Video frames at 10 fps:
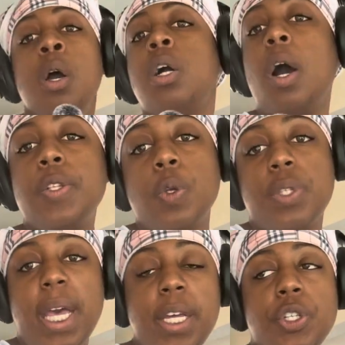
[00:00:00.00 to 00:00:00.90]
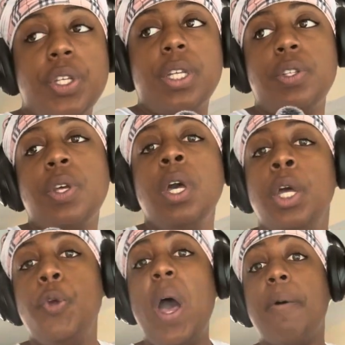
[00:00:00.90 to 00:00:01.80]
consultations,
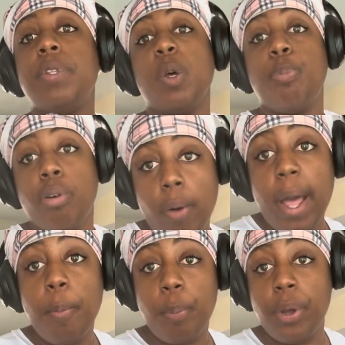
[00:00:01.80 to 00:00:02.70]
you have to prep